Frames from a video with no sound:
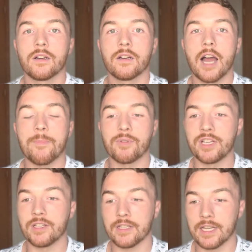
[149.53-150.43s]
I preach
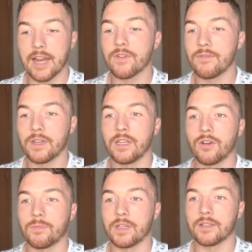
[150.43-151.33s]
this in every video
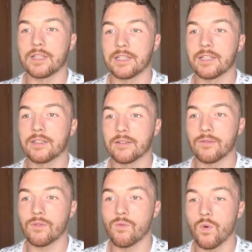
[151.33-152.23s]
because this is
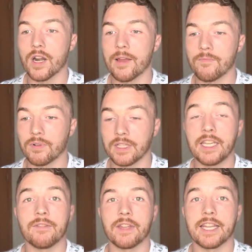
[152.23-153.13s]
what I
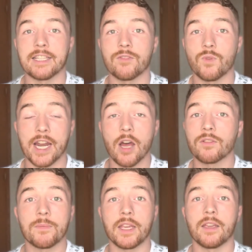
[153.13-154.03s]
believe and this is what
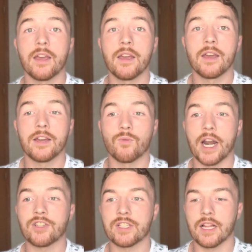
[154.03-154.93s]
helps me. When I
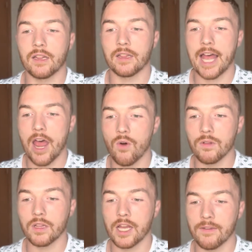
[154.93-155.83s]
just allow
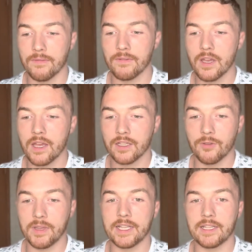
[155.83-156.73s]
life to
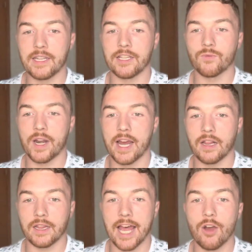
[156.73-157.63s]
be as it is, when I
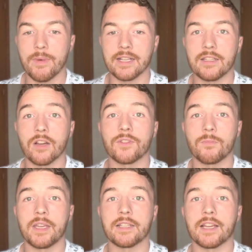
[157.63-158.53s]
allow myself to
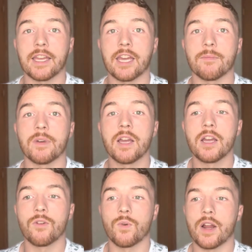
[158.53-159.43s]
be as I am,
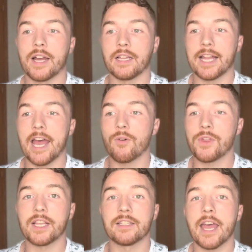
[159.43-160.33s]
when I allow
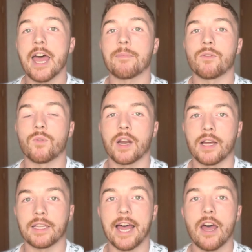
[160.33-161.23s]
things to happen, when I
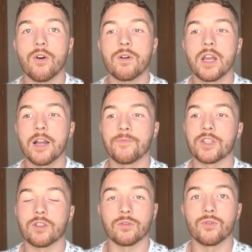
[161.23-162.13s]
allow the
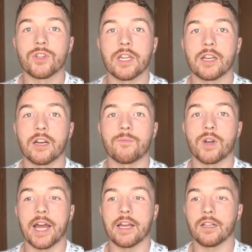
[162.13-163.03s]
solution to come, when
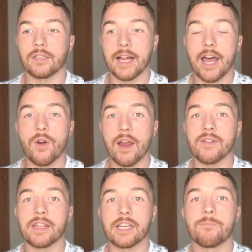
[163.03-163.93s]
I allow
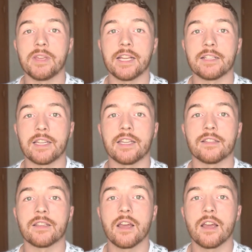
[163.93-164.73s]
everything to be as it is,